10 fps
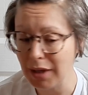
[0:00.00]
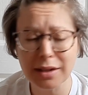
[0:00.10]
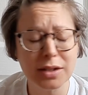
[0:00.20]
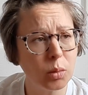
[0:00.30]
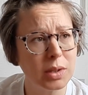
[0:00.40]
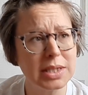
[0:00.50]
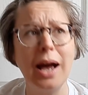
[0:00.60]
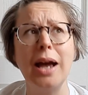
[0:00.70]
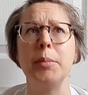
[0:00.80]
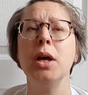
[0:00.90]
And this one
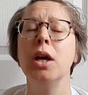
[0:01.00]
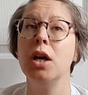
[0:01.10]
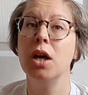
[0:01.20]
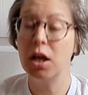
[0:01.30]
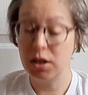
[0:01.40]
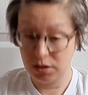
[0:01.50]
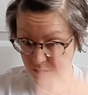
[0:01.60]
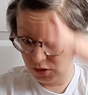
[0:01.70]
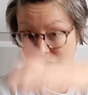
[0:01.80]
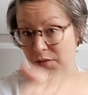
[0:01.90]
time
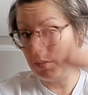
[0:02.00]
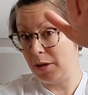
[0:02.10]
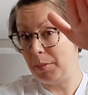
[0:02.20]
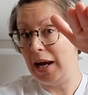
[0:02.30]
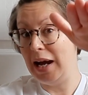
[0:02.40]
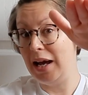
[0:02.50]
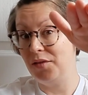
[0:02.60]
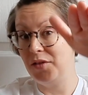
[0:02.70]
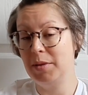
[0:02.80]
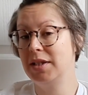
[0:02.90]
she gave me a pile
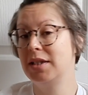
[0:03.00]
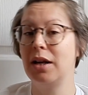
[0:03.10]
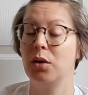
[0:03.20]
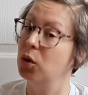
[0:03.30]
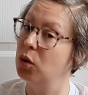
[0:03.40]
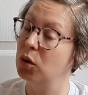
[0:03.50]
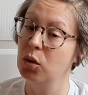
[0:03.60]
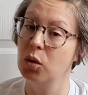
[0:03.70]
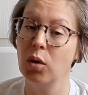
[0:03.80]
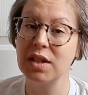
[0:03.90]
of them and said,
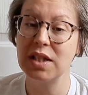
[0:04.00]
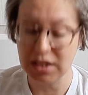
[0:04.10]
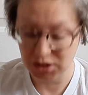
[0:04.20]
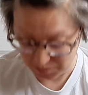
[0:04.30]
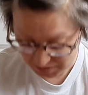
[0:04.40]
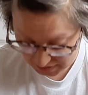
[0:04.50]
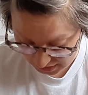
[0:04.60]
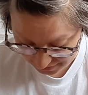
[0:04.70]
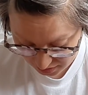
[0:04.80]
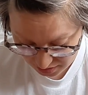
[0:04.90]
go and stitch them
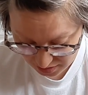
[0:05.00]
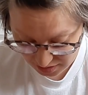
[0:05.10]
together